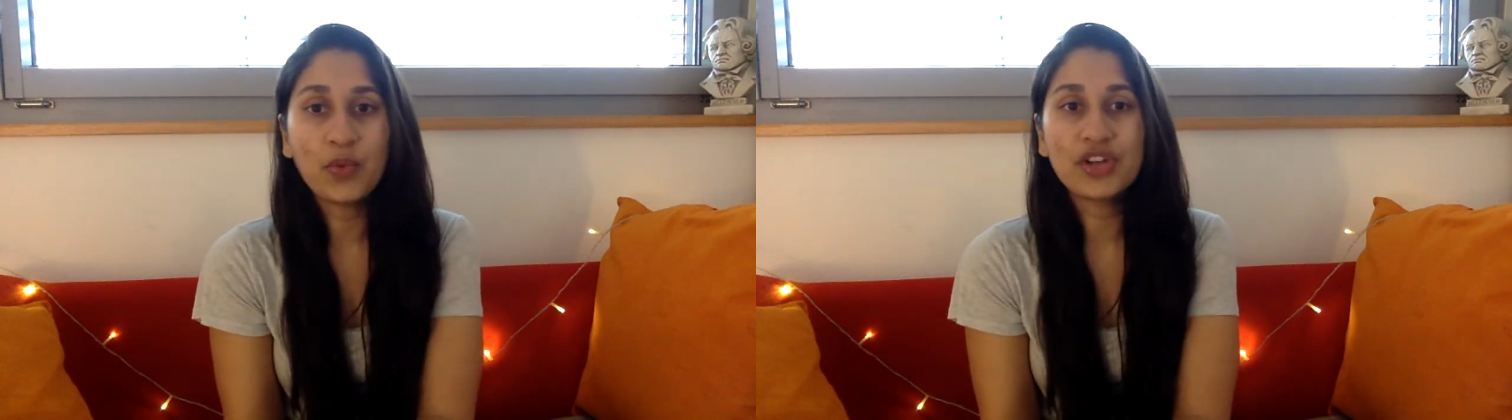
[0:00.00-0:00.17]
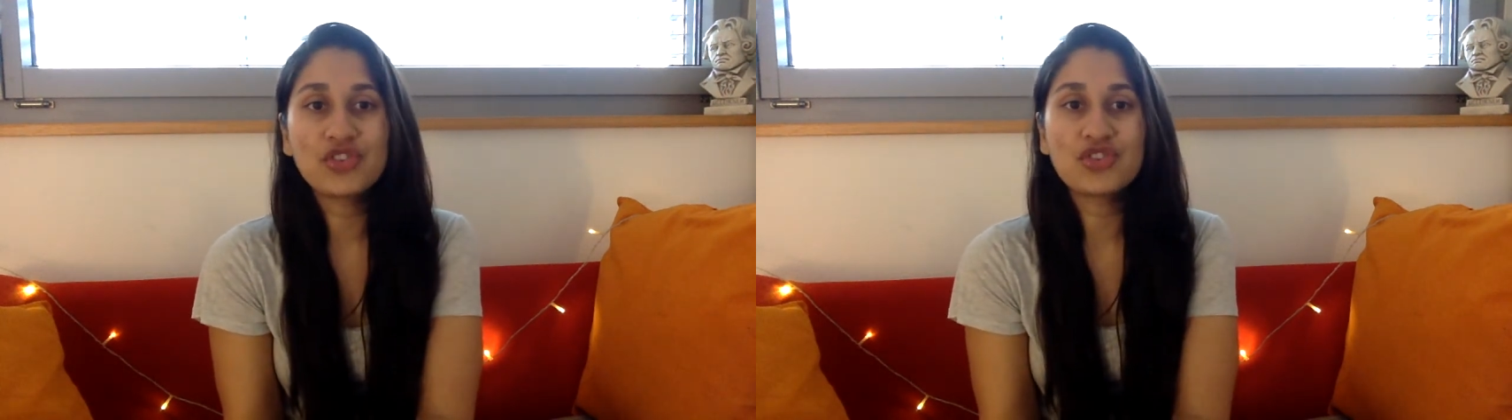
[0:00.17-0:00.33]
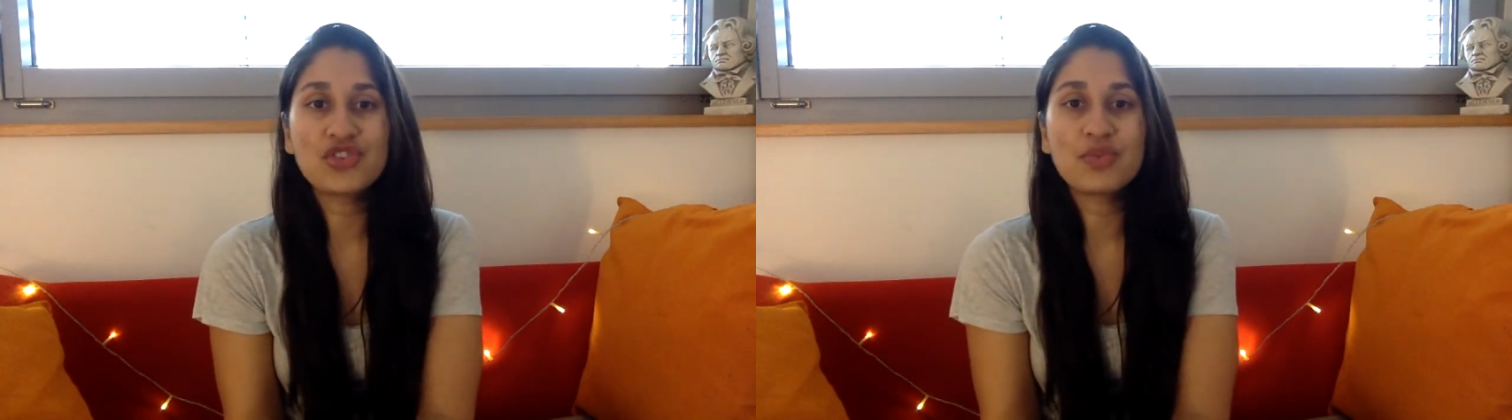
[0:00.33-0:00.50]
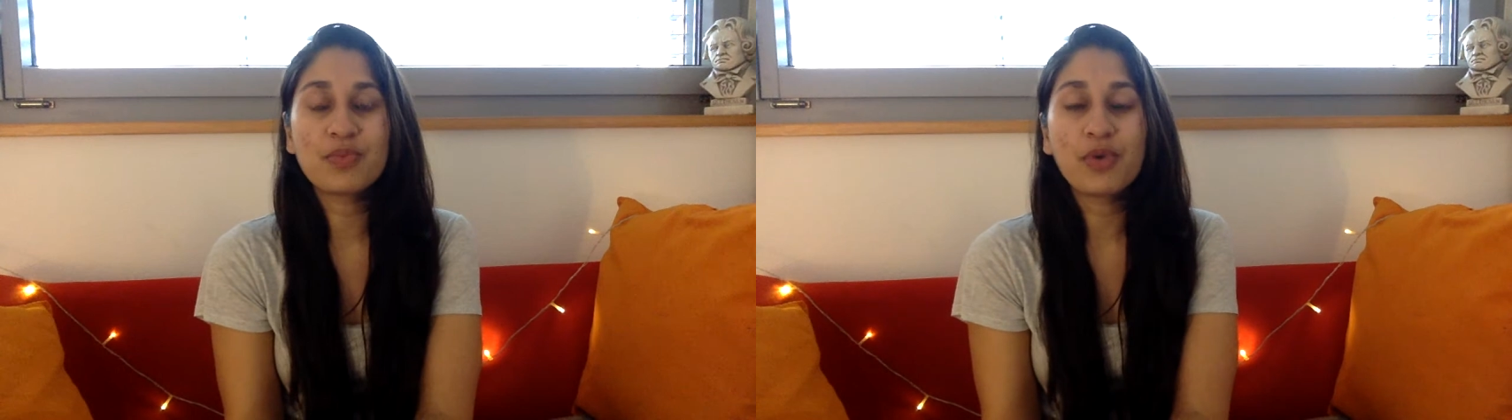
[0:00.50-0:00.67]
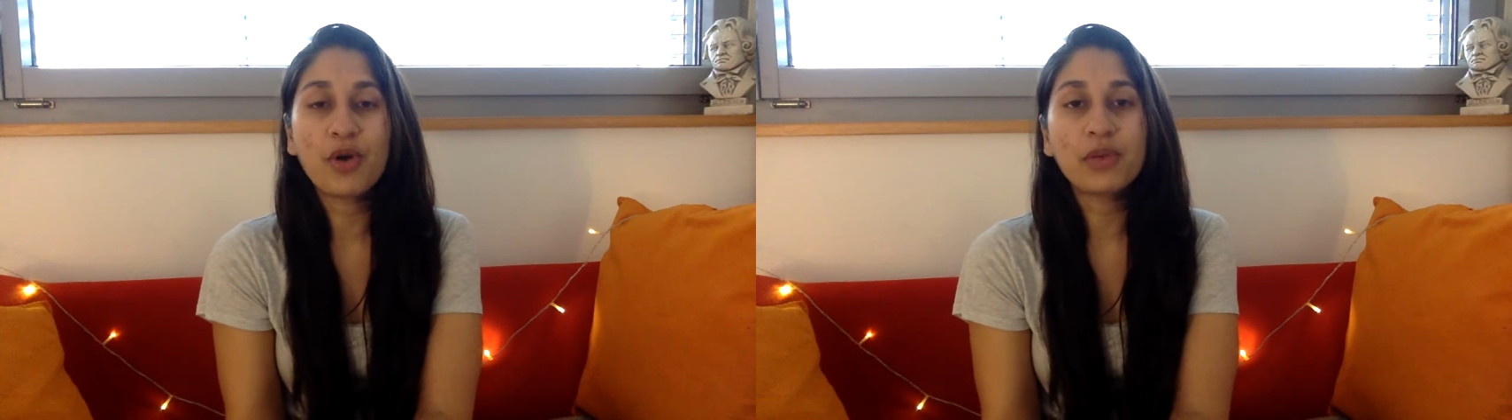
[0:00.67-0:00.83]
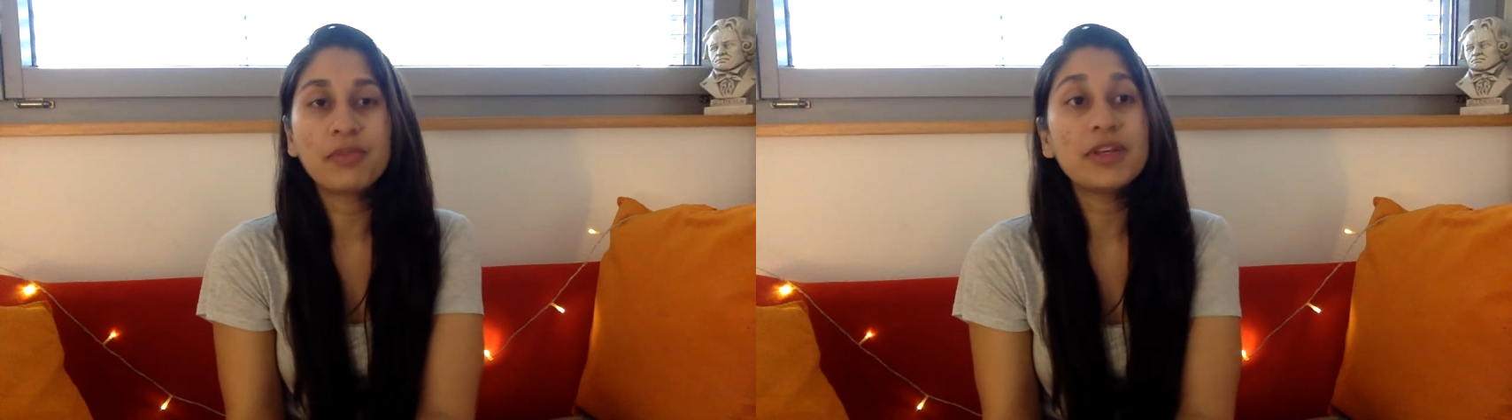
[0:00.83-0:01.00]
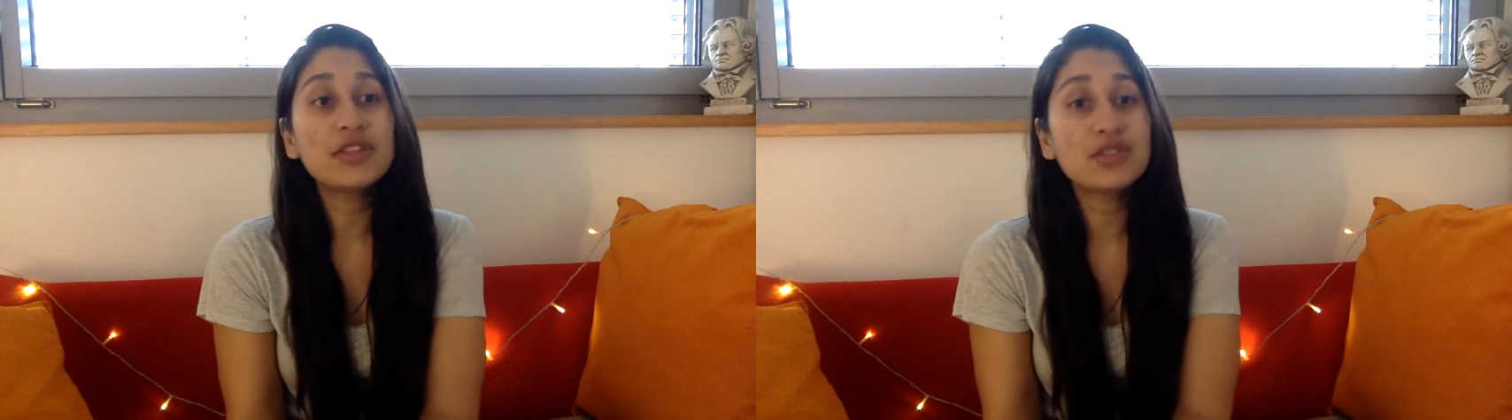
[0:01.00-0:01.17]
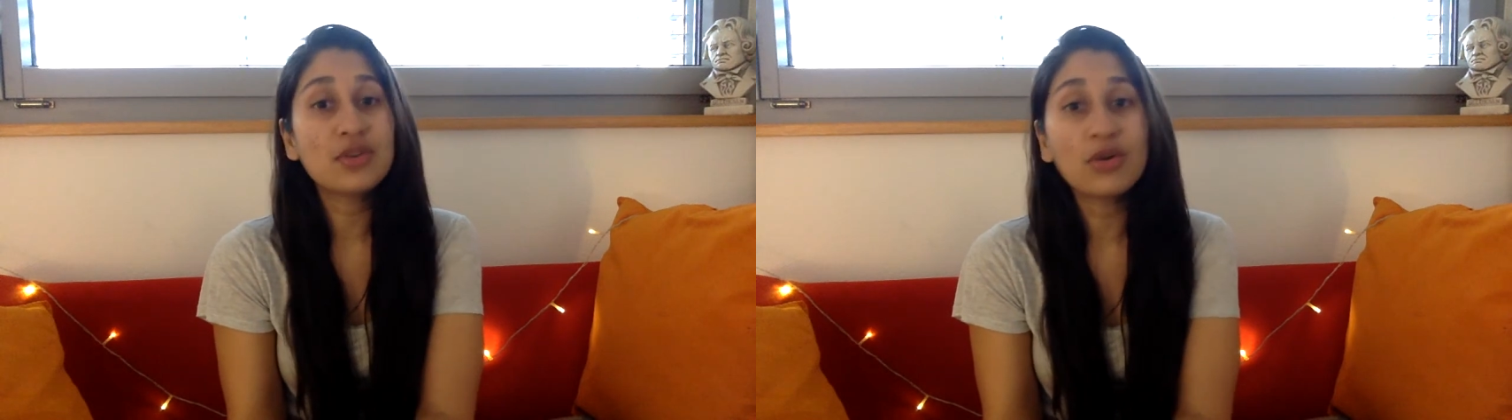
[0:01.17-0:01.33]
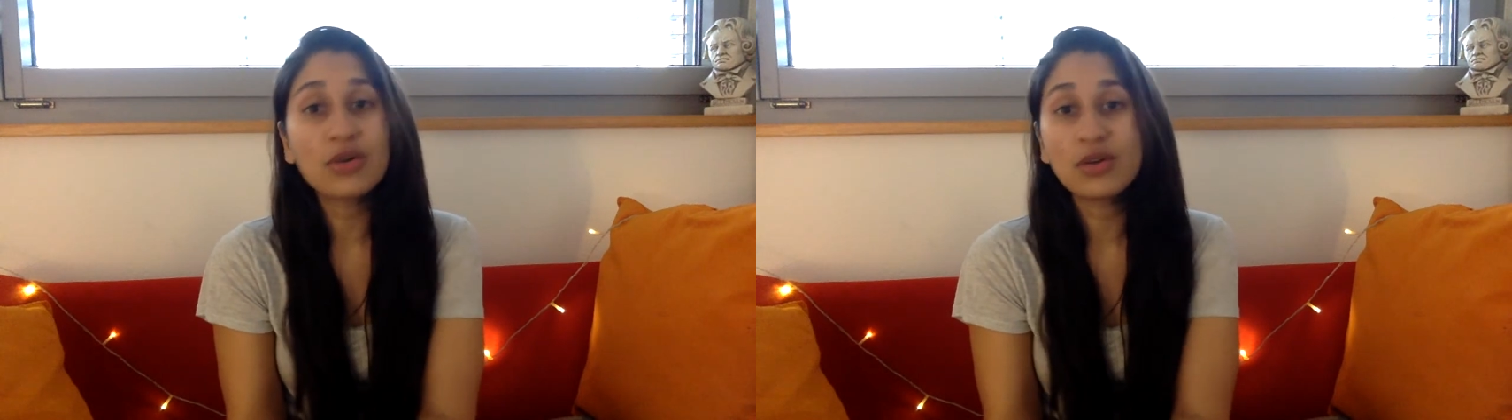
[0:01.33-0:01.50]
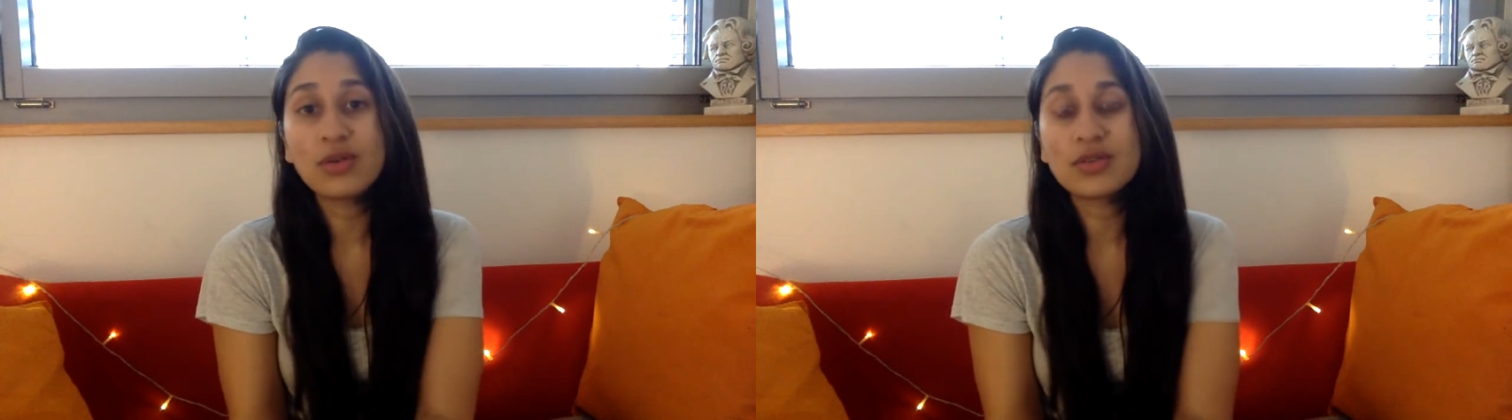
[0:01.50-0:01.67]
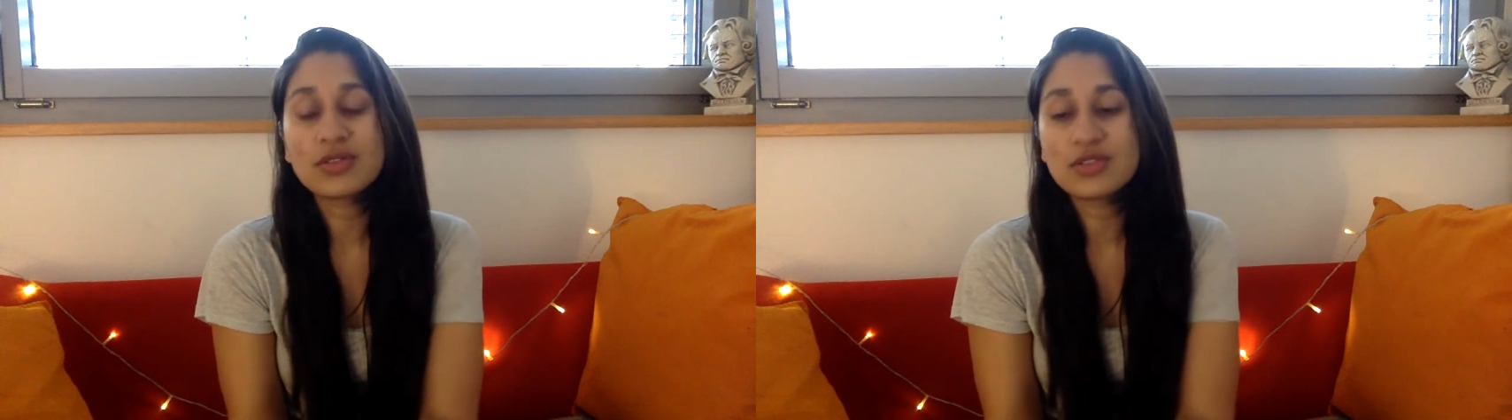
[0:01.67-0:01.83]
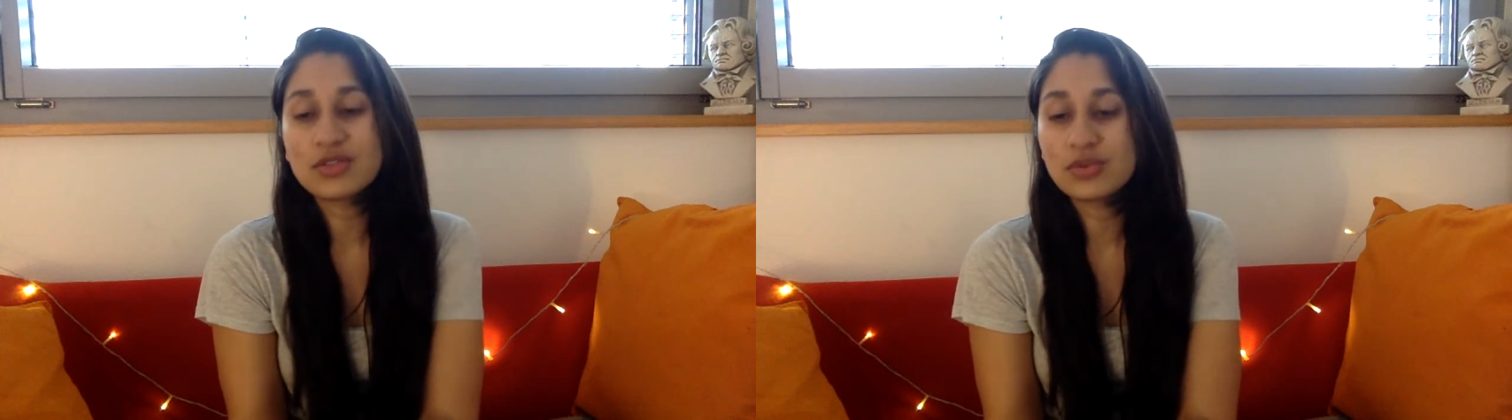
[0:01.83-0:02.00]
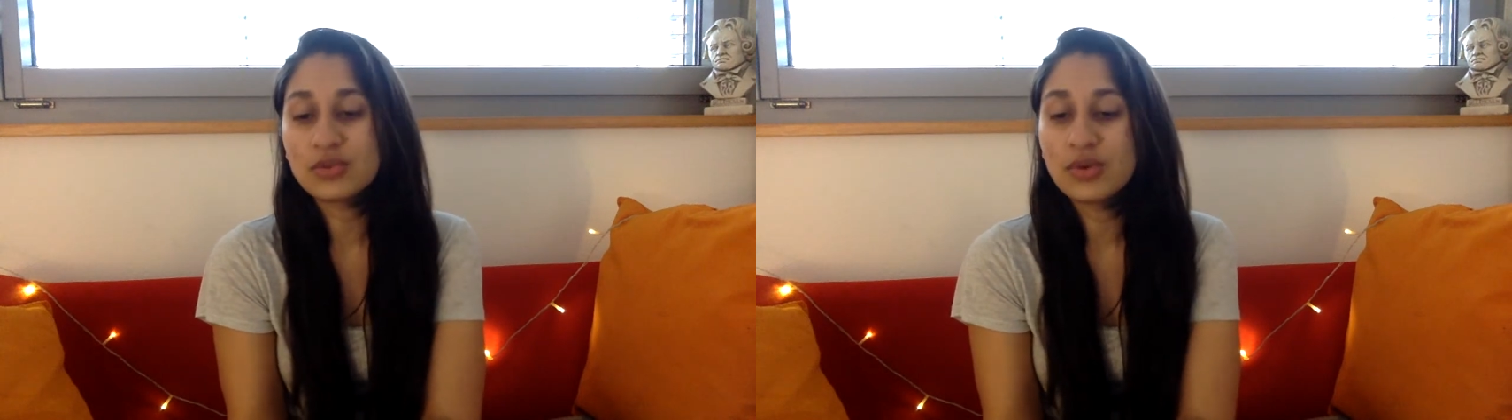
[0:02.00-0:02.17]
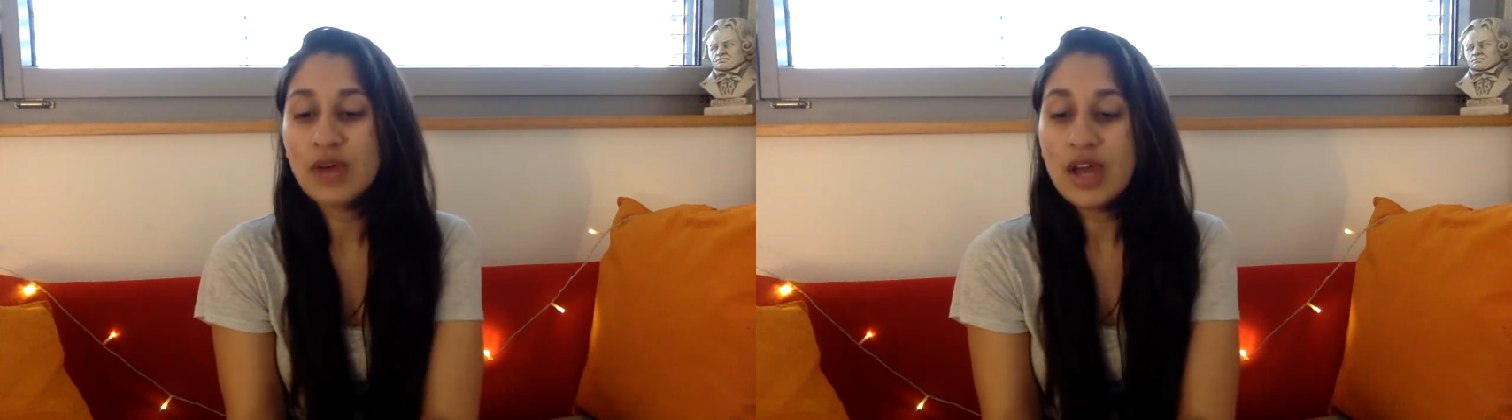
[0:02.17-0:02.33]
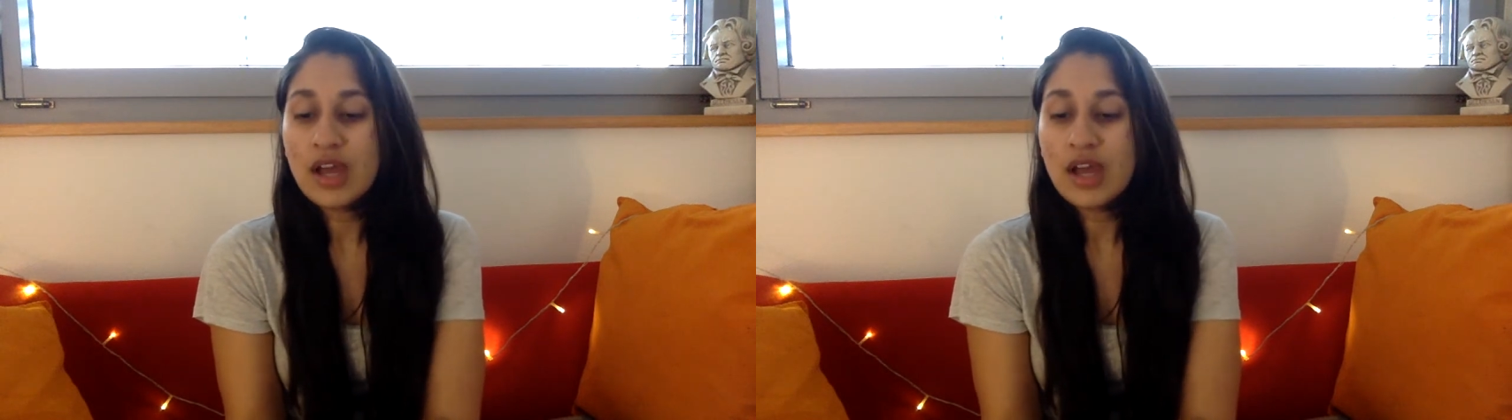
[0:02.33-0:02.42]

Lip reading: which brought me so close to